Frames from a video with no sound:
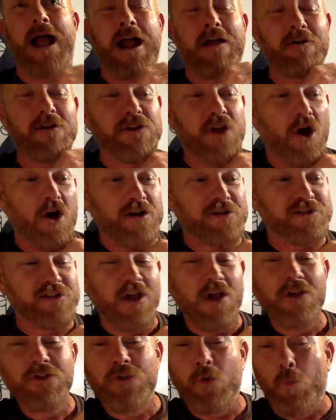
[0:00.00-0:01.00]
paradise.
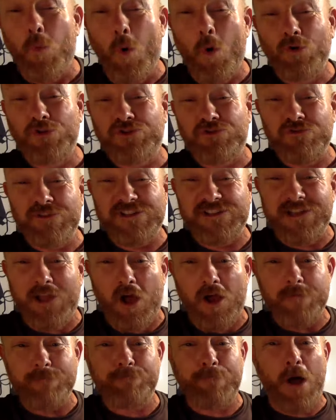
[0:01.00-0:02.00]
The water is
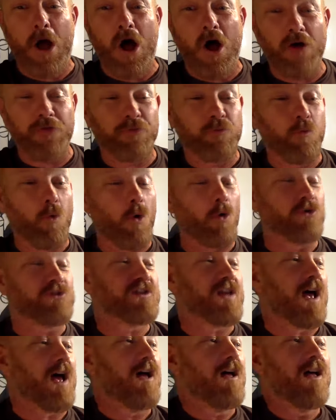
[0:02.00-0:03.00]
like bath
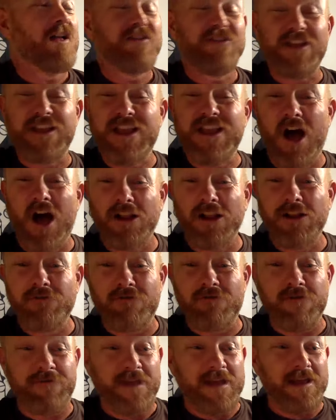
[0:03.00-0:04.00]
water. The
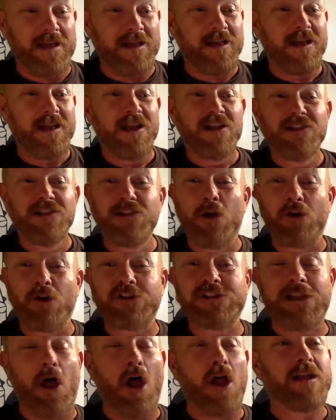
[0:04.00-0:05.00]
colour of it
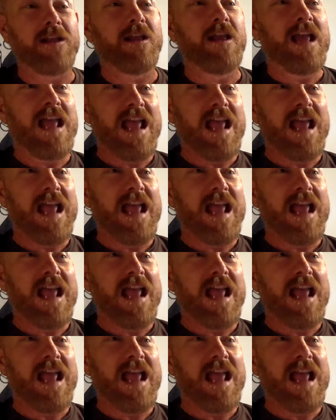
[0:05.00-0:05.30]
looks like,